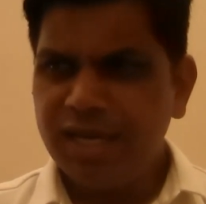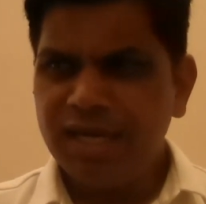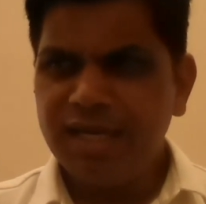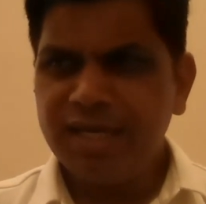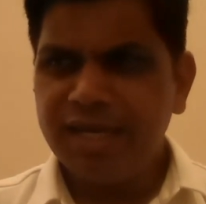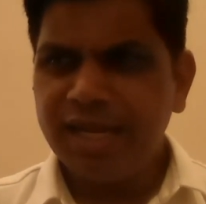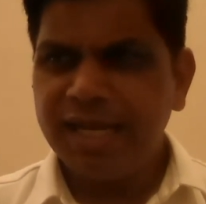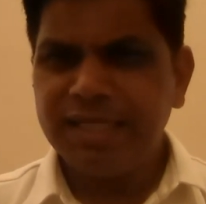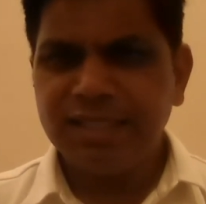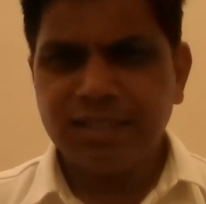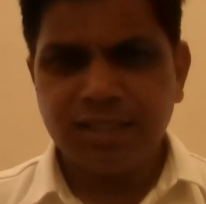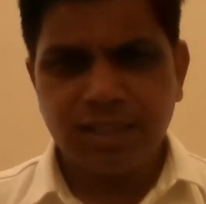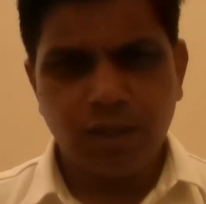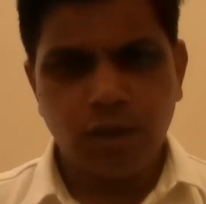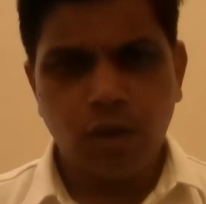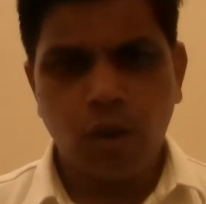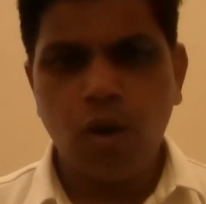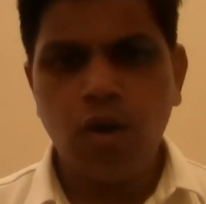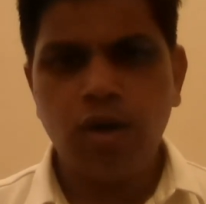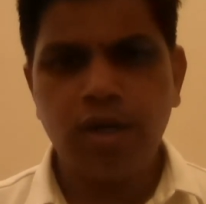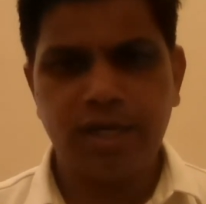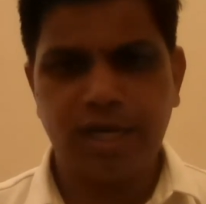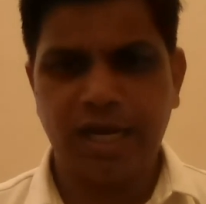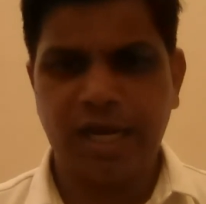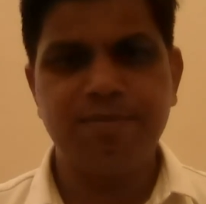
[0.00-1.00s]
It takes
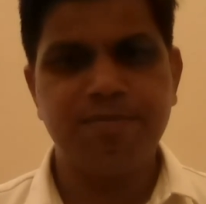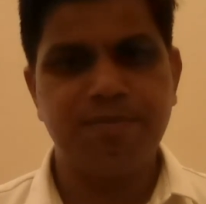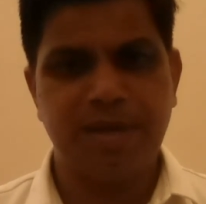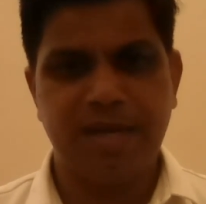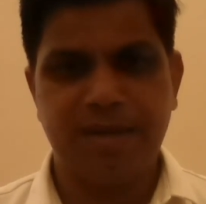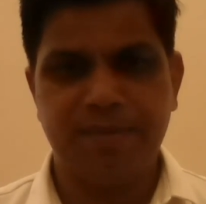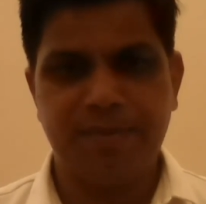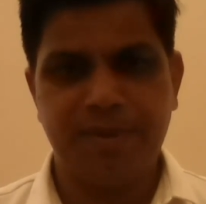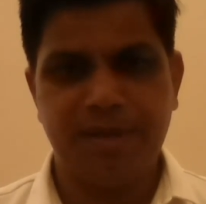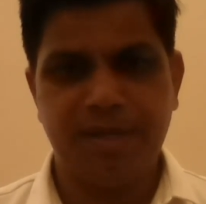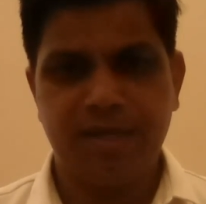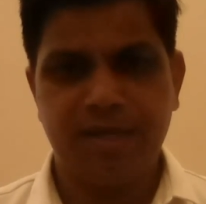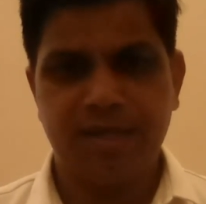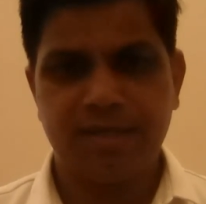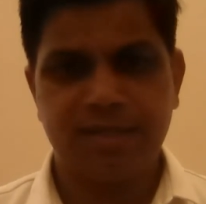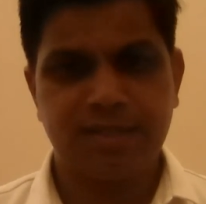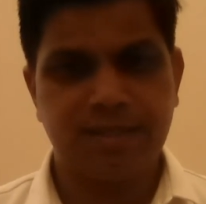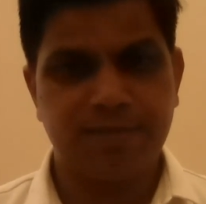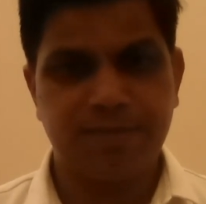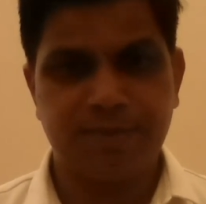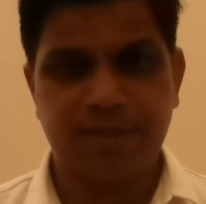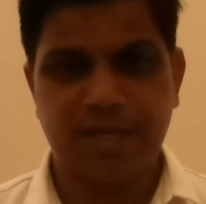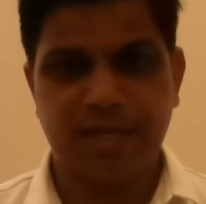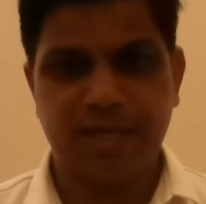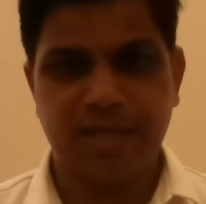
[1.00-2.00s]
long time, maybe
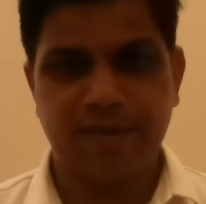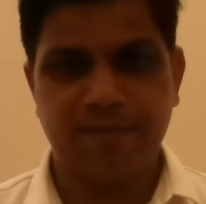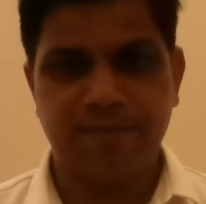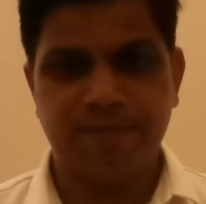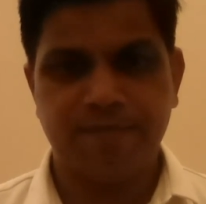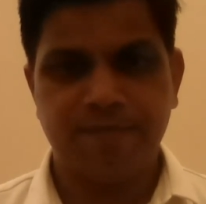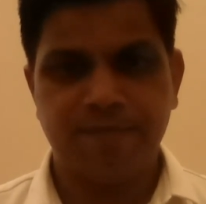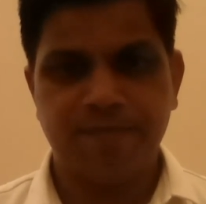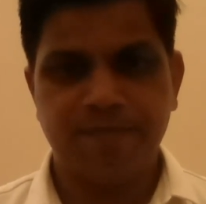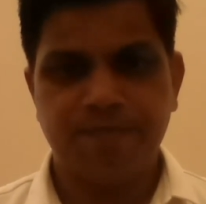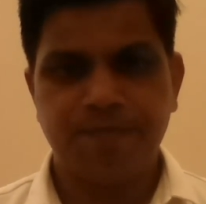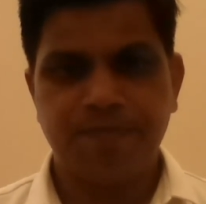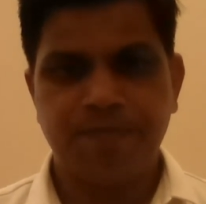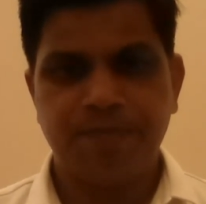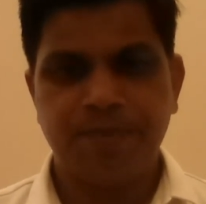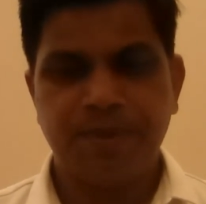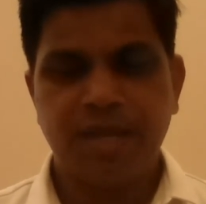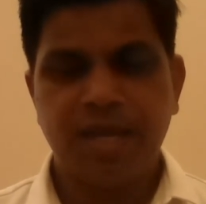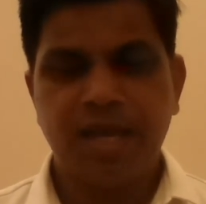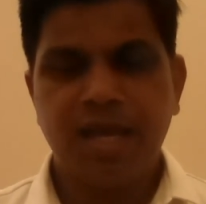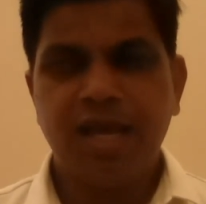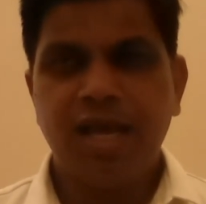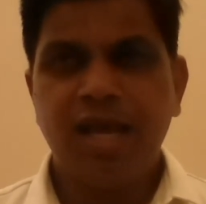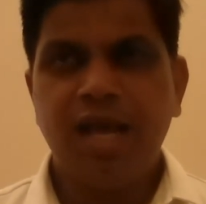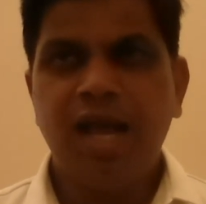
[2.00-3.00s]
sometimes.
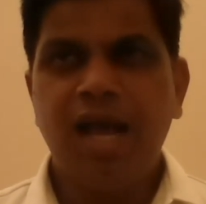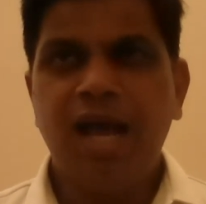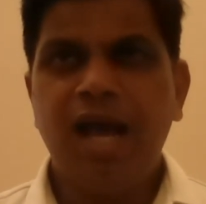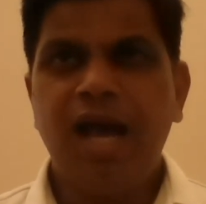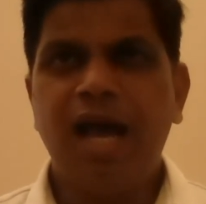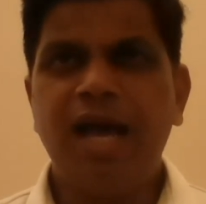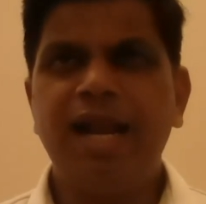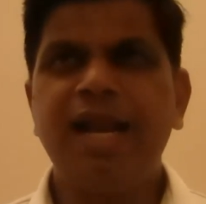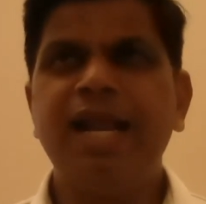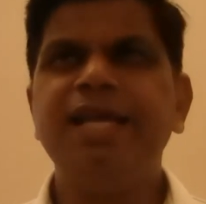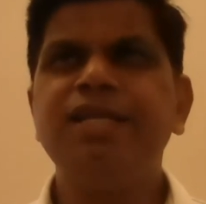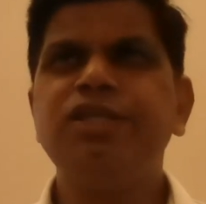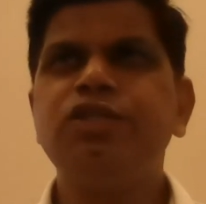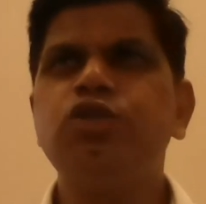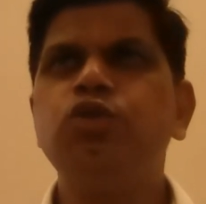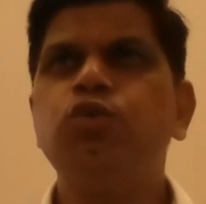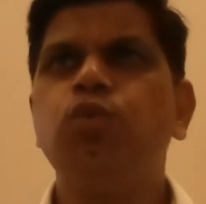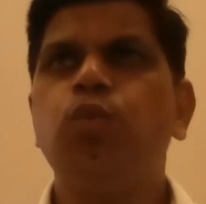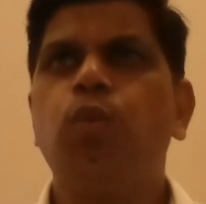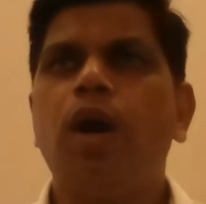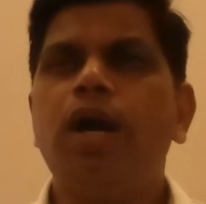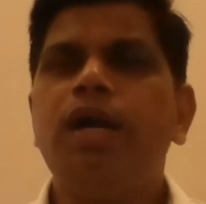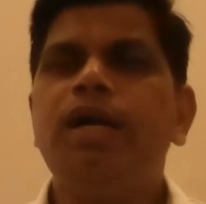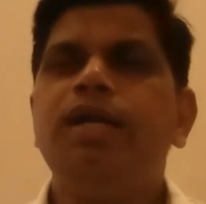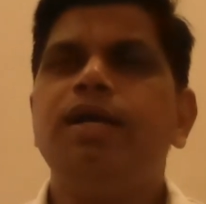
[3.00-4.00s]
And I used to
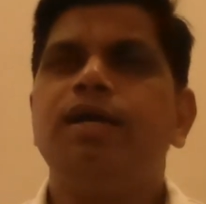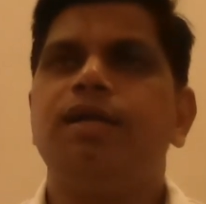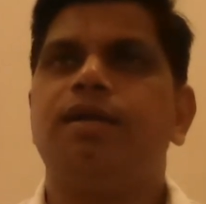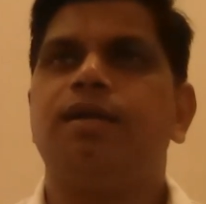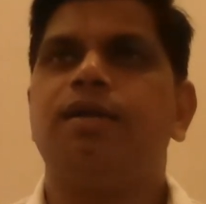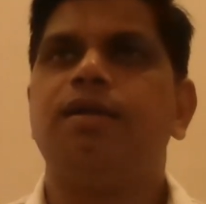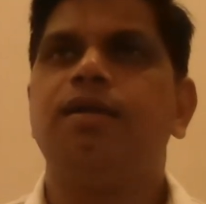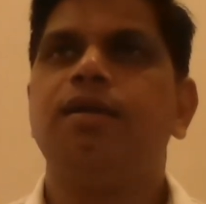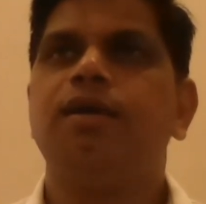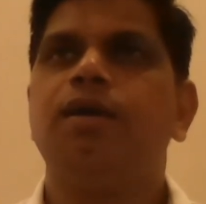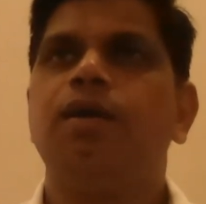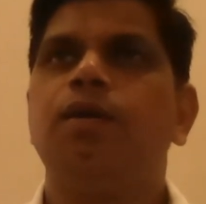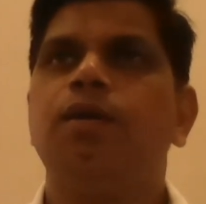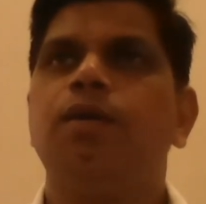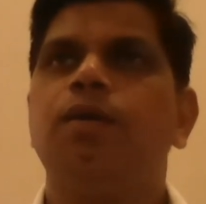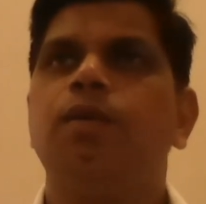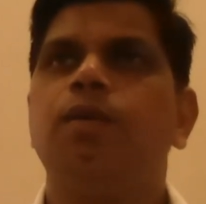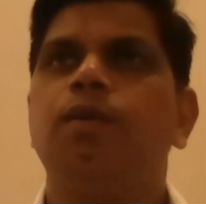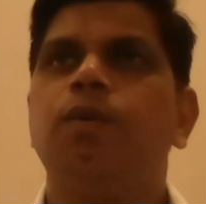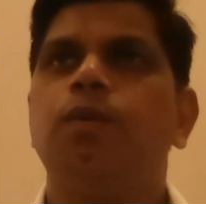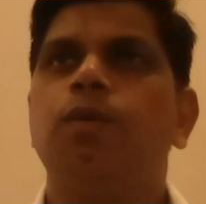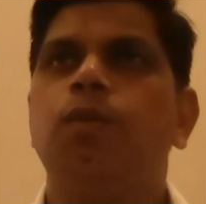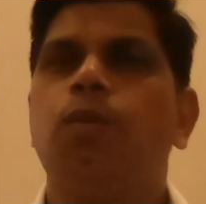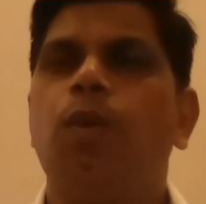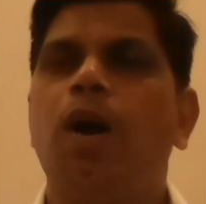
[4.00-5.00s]
wonder,
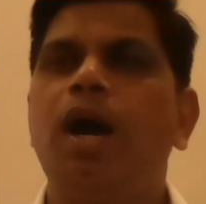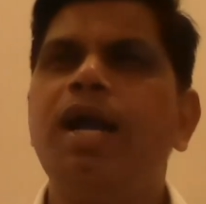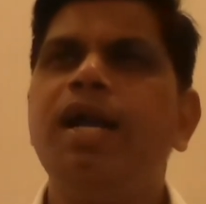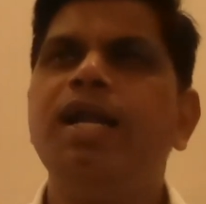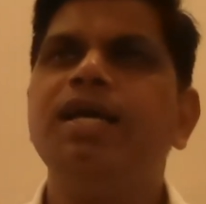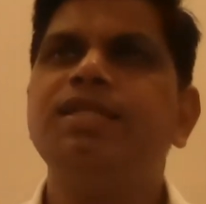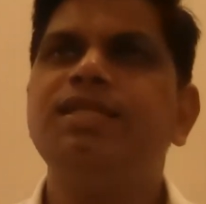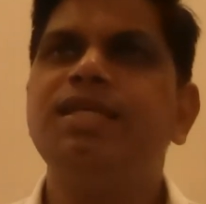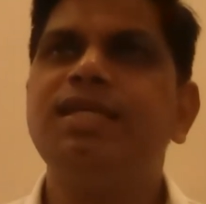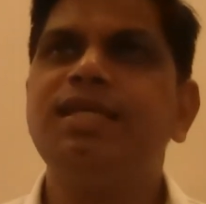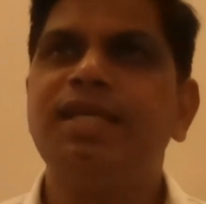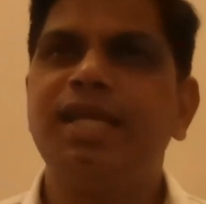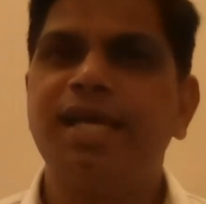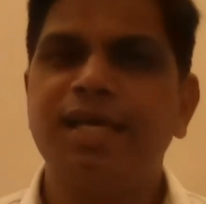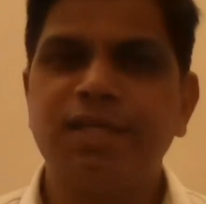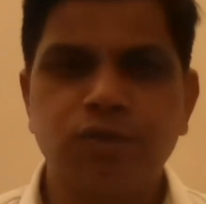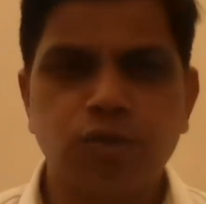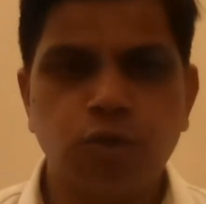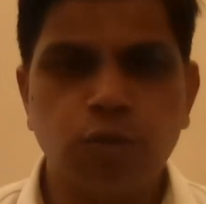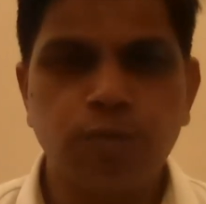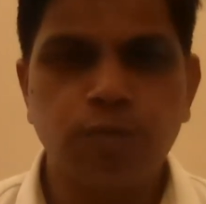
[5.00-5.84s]
why does it take